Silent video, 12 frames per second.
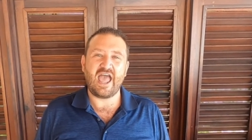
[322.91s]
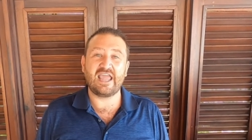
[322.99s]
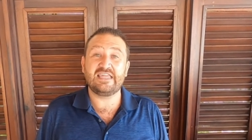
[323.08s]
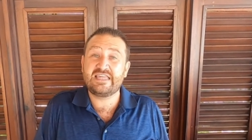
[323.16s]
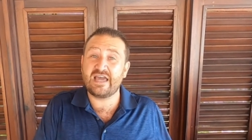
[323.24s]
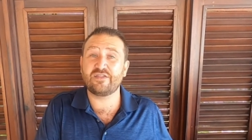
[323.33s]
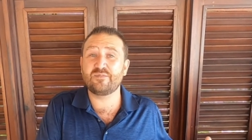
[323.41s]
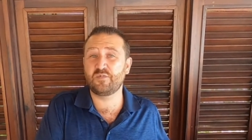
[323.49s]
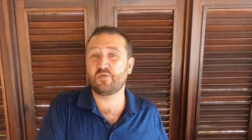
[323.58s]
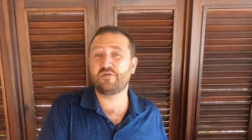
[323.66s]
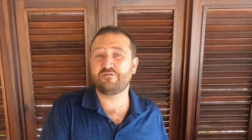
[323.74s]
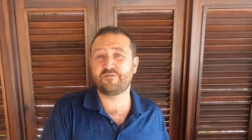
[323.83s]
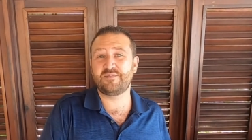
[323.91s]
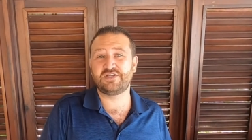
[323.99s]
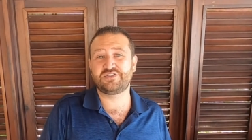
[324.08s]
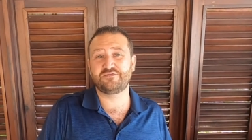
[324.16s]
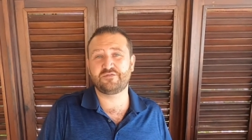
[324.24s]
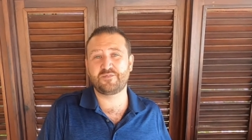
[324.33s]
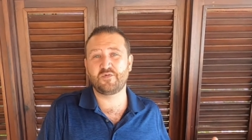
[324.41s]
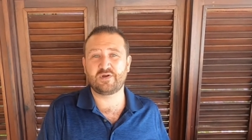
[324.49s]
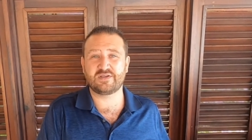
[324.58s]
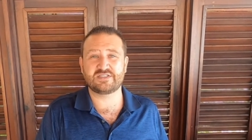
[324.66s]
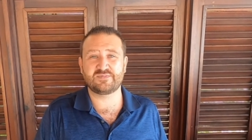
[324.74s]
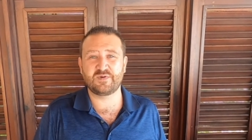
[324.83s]
and gather more information from your
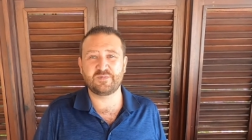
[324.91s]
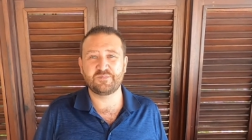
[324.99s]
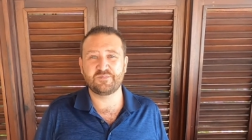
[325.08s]
customer.